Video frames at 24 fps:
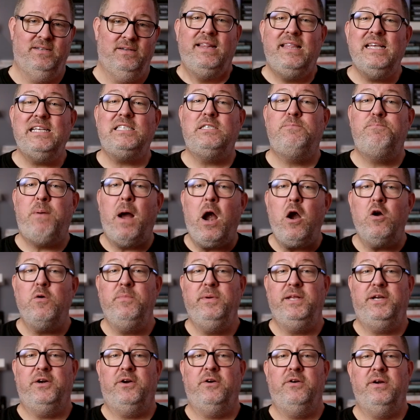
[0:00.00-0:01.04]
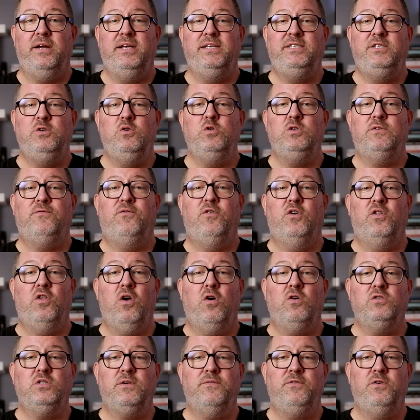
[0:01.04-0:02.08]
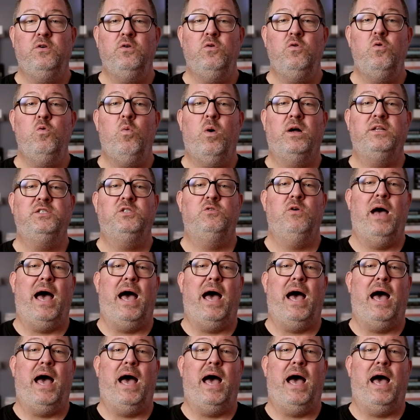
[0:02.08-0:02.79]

This parameter is used for those of you who wants